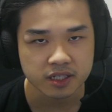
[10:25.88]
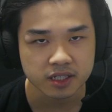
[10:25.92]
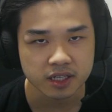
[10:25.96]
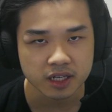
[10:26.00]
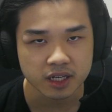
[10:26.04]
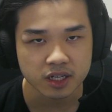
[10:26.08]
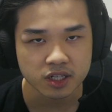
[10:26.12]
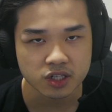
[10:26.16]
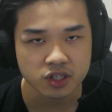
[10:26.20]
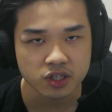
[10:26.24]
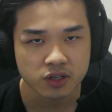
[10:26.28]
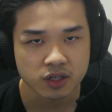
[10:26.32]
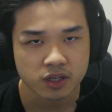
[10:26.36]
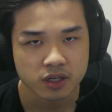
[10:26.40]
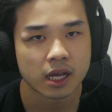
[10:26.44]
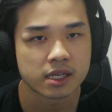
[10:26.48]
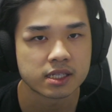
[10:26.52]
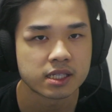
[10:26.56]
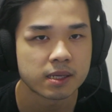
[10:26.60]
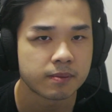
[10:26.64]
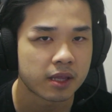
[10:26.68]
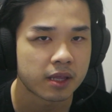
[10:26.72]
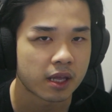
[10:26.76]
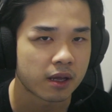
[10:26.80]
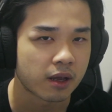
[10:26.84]
stage,
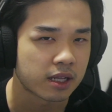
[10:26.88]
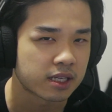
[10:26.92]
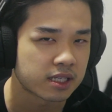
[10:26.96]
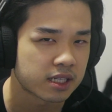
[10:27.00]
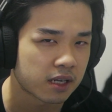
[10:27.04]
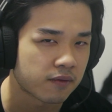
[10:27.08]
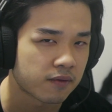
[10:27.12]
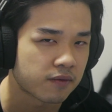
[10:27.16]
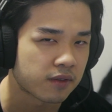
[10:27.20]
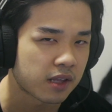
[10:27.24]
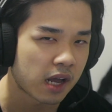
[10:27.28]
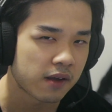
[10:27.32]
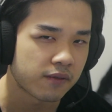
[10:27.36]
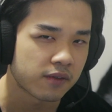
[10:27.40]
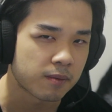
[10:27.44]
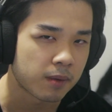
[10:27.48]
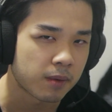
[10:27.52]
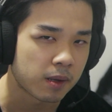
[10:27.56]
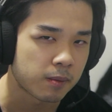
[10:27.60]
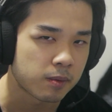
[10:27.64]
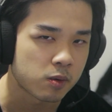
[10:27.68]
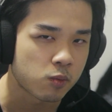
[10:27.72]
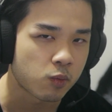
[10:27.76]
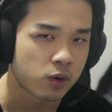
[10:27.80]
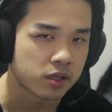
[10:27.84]
except that instead of diving
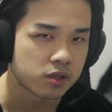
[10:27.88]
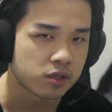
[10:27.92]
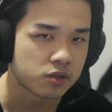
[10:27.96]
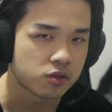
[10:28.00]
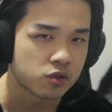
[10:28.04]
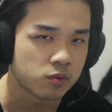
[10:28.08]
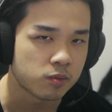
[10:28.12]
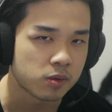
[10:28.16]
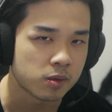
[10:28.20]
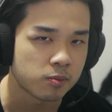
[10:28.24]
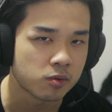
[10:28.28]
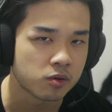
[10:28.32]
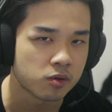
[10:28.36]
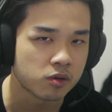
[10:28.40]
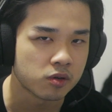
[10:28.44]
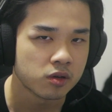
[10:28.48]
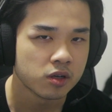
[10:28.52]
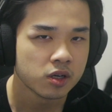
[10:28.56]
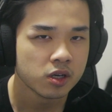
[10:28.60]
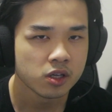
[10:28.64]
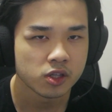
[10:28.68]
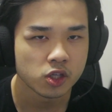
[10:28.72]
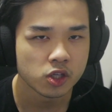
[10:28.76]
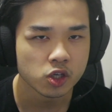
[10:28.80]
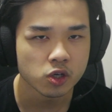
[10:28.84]
maybe 1 to 2 people,
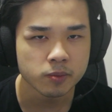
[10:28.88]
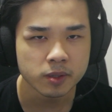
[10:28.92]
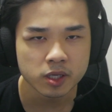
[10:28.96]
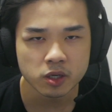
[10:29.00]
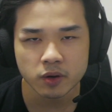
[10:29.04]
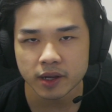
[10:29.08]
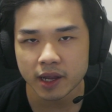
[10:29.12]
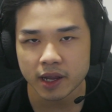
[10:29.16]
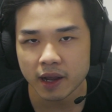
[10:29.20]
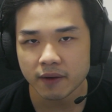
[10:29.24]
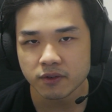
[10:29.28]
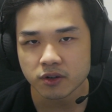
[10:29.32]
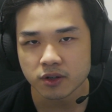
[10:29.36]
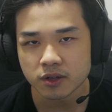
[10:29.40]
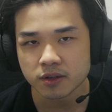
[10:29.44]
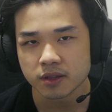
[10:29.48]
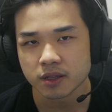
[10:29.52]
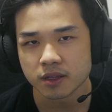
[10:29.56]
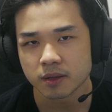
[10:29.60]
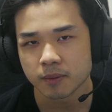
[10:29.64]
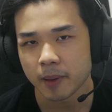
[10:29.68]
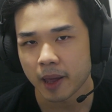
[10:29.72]
you'll be going after the